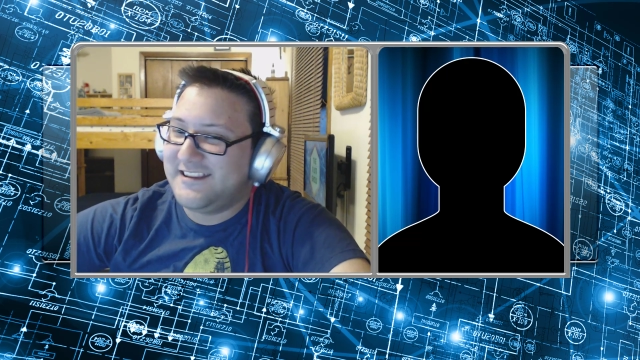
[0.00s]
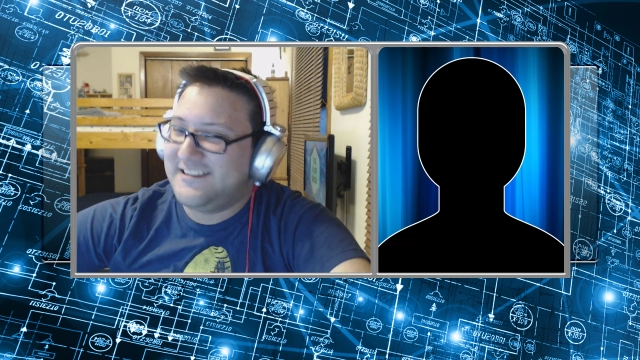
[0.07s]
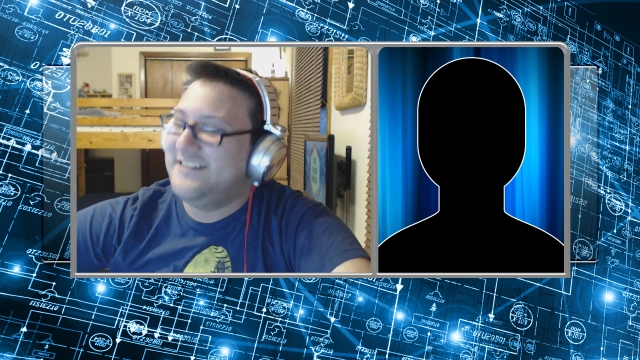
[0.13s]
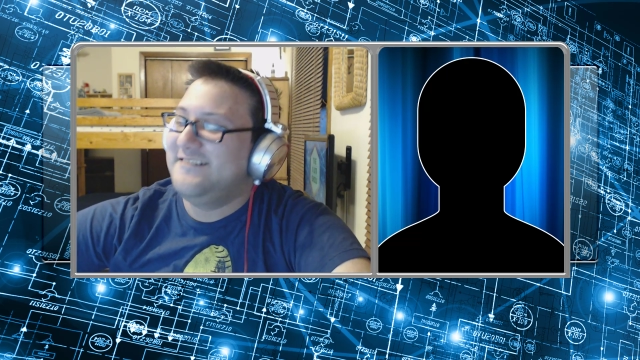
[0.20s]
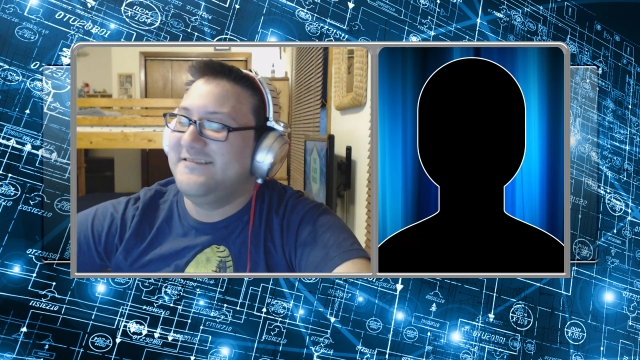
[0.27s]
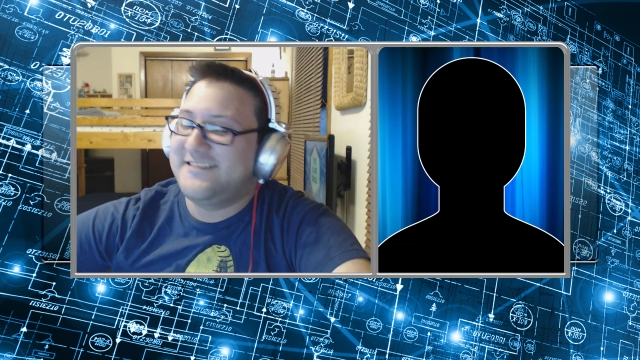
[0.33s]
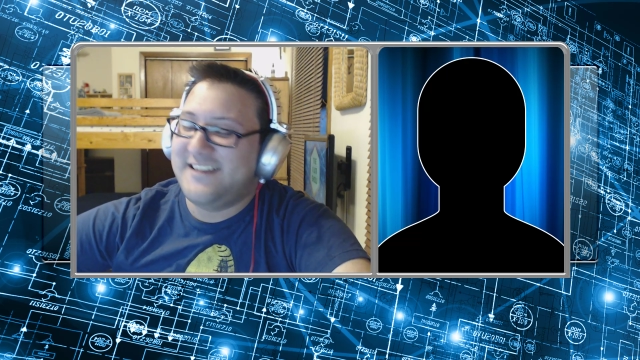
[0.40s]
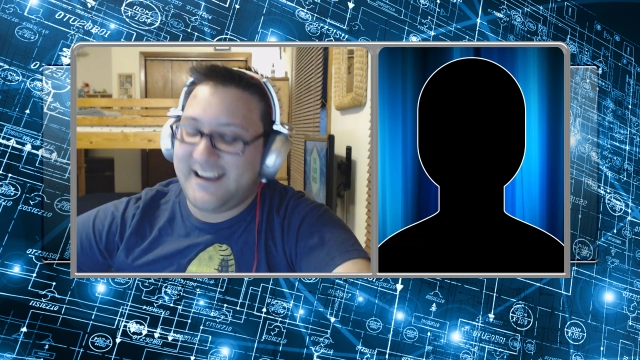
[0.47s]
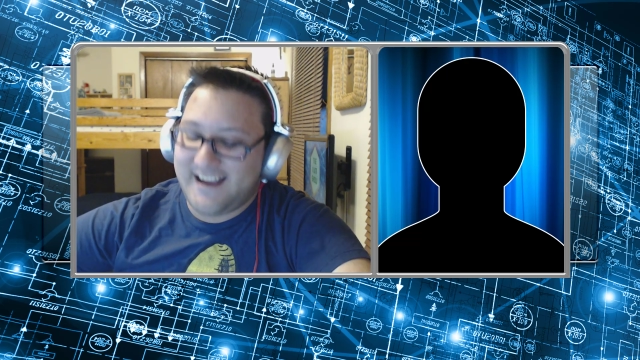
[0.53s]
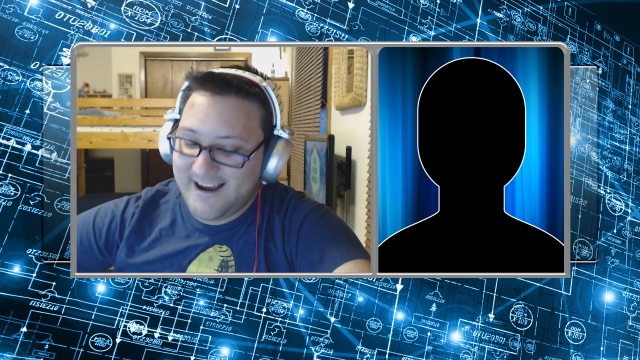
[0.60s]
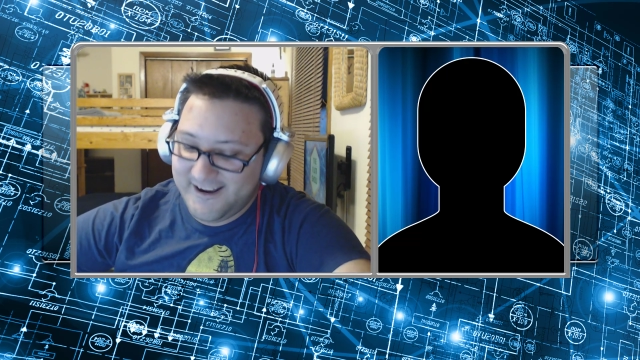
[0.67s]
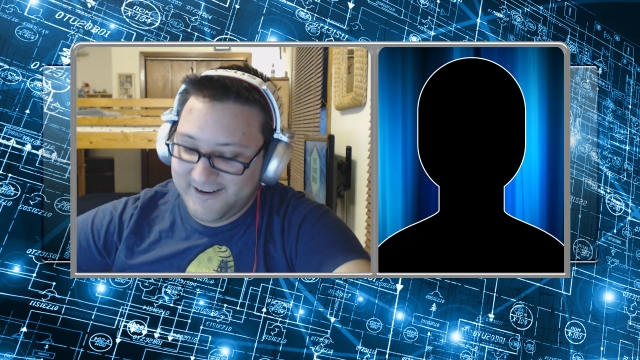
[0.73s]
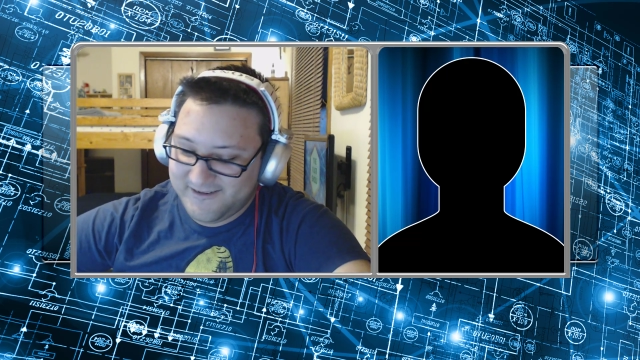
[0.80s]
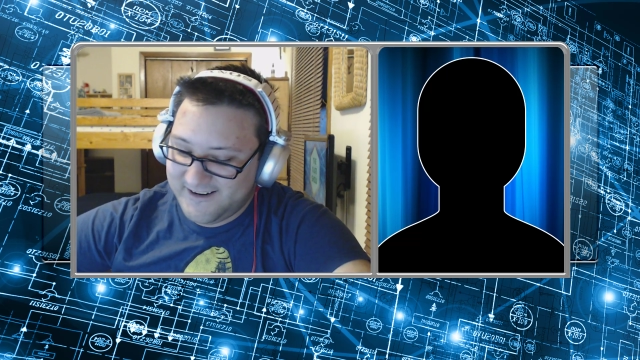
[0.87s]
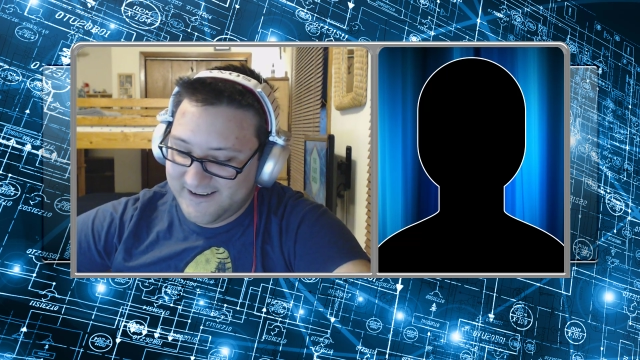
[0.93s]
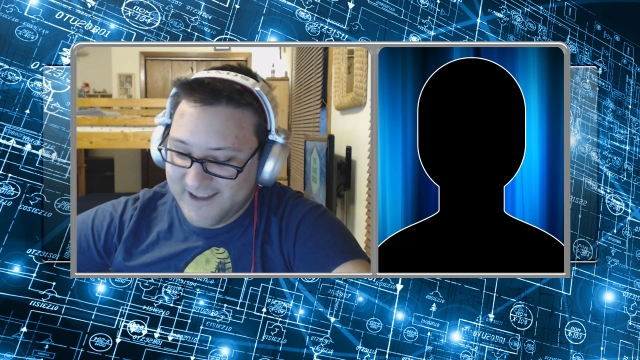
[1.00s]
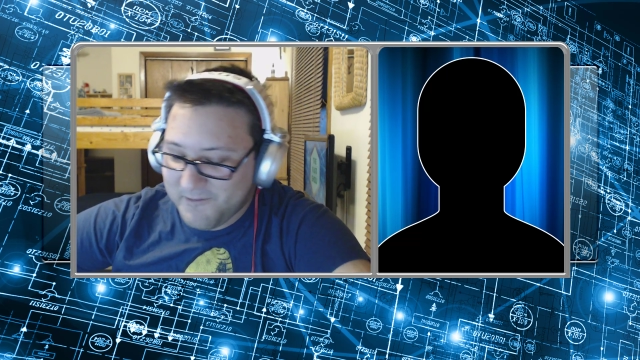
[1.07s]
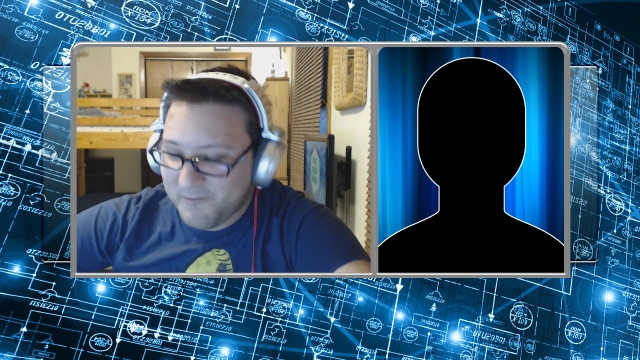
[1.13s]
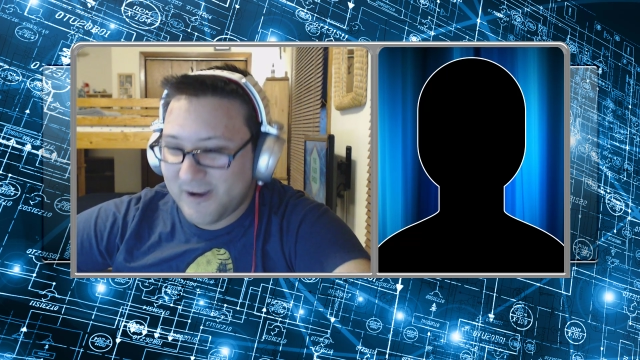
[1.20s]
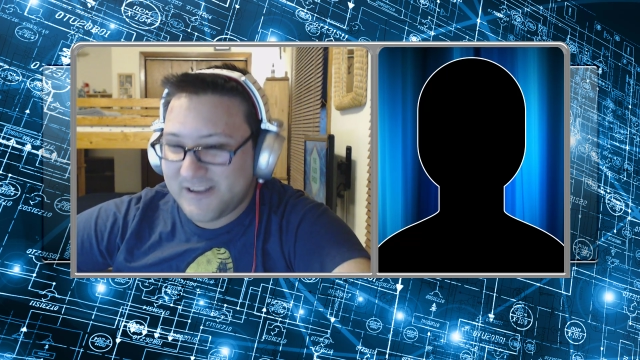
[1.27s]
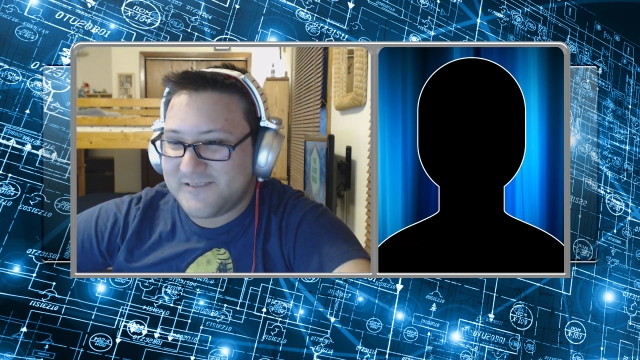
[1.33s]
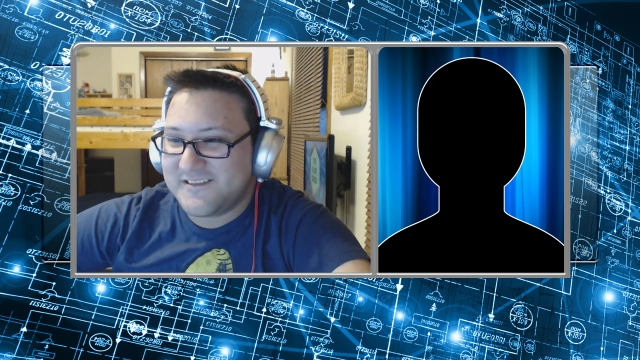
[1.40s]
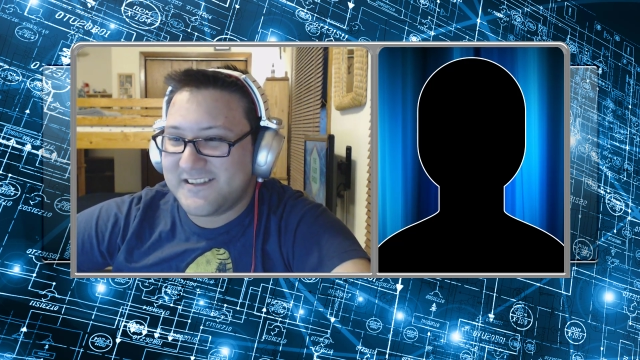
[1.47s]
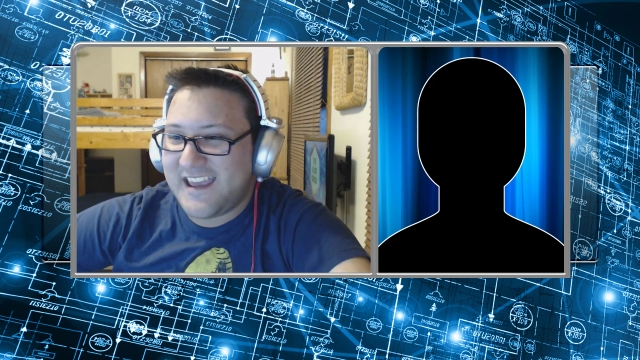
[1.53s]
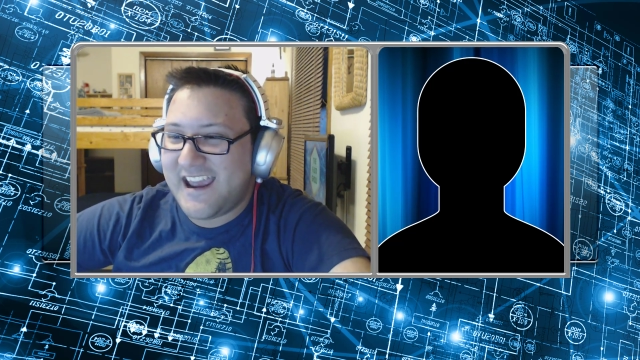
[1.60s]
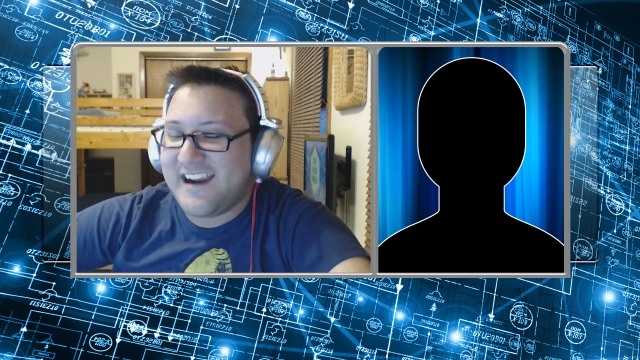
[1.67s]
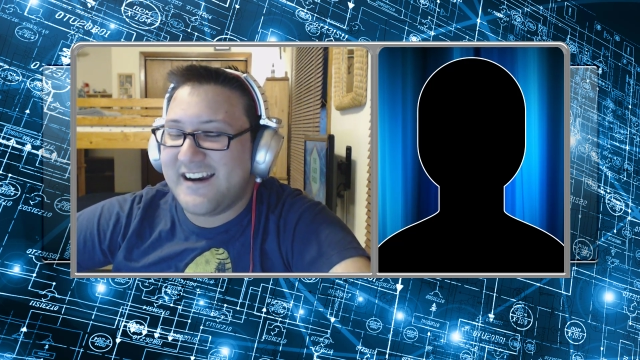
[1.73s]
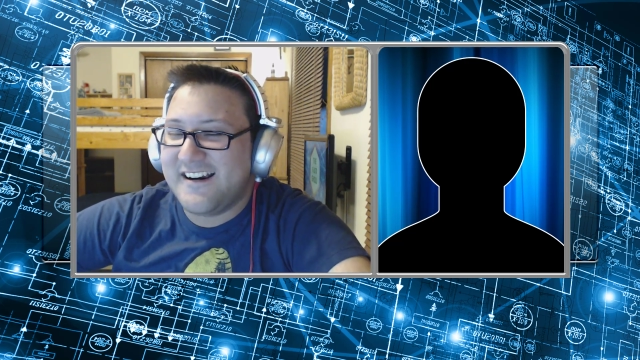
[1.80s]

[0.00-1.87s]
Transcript: to is like 100. And then once we're there,